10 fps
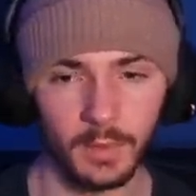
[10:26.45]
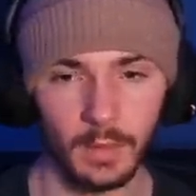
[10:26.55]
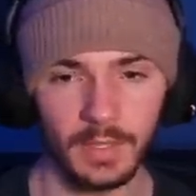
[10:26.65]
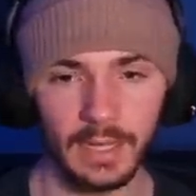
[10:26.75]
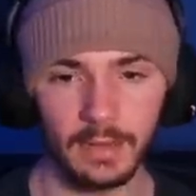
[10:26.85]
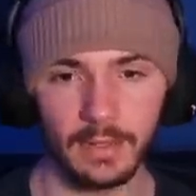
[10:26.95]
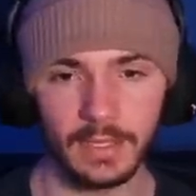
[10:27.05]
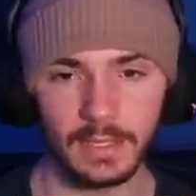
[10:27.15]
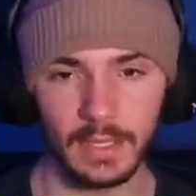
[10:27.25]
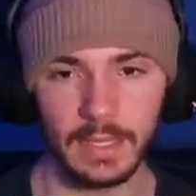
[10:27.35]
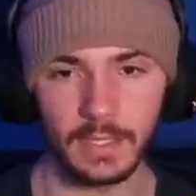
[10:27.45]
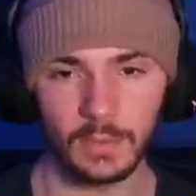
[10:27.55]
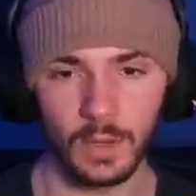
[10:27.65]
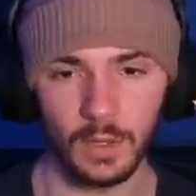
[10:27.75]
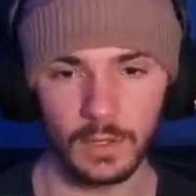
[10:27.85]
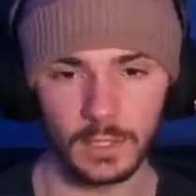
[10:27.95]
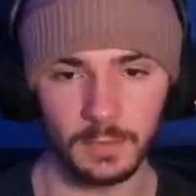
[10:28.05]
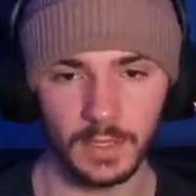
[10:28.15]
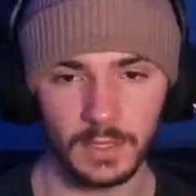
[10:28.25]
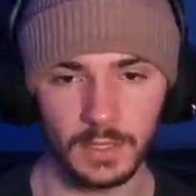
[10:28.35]
coming down this lane as well,
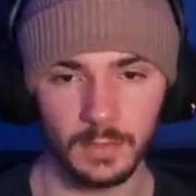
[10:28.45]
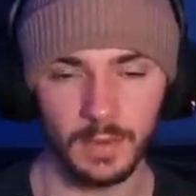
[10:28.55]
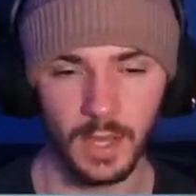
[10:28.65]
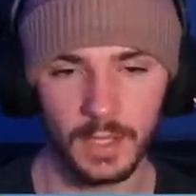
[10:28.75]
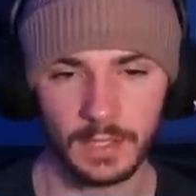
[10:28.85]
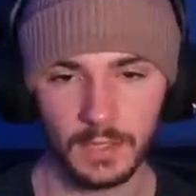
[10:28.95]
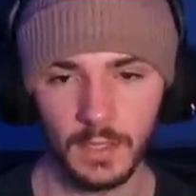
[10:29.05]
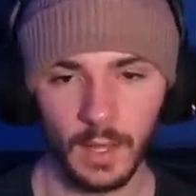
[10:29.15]
just because of the bots.